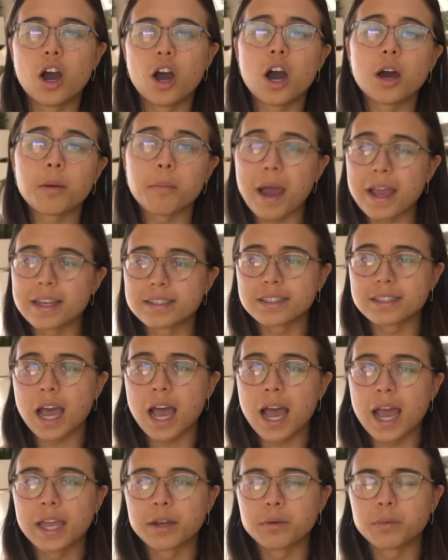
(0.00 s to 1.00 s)
on my
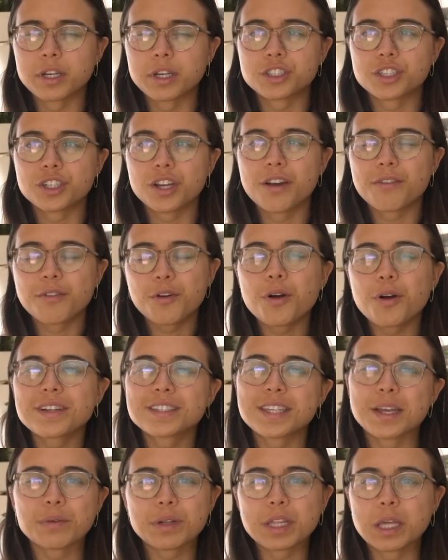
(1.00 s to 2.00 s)
side, which of
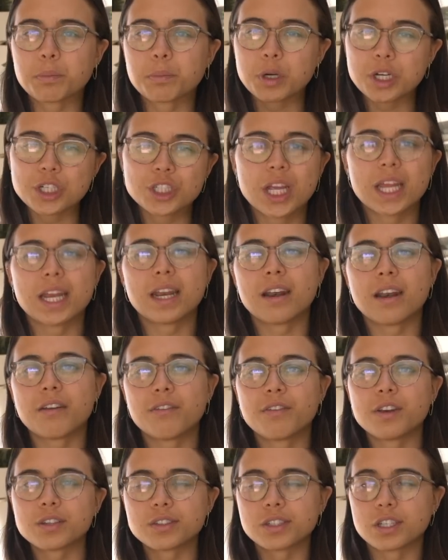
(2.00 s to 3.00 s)
course I really appreciate and it
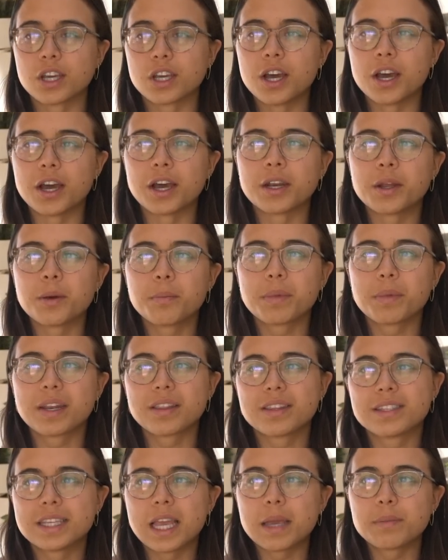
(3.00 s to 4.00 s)
feels good, but
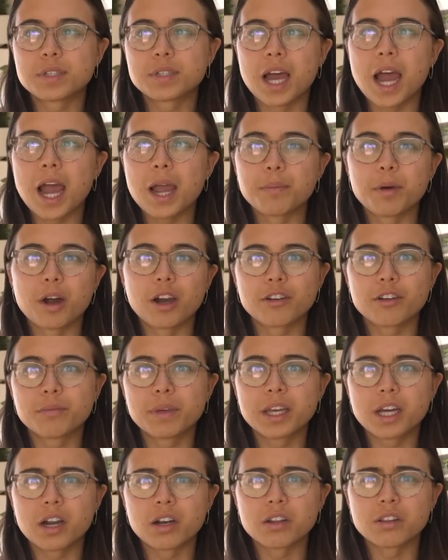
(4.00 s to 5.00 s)
at the same time part of
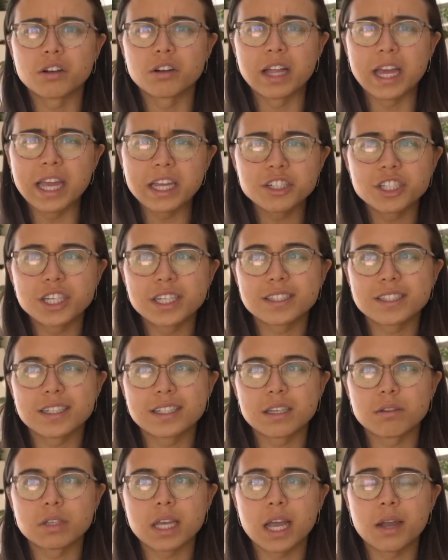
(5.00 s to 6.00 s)
me got a little anxious
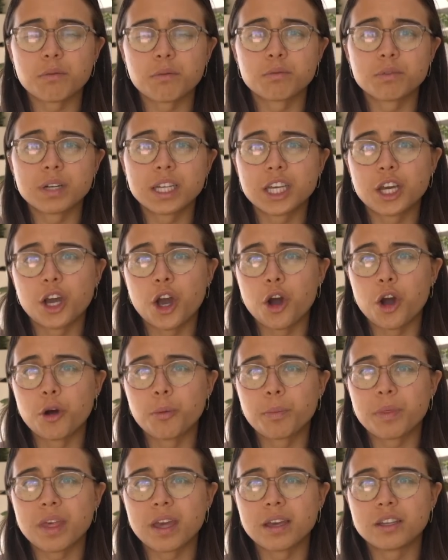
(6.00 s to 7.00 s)
because I was like, I really
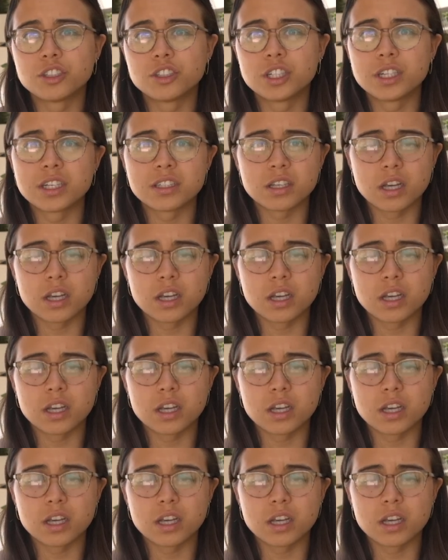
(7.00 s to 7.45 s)
hope that she doesn't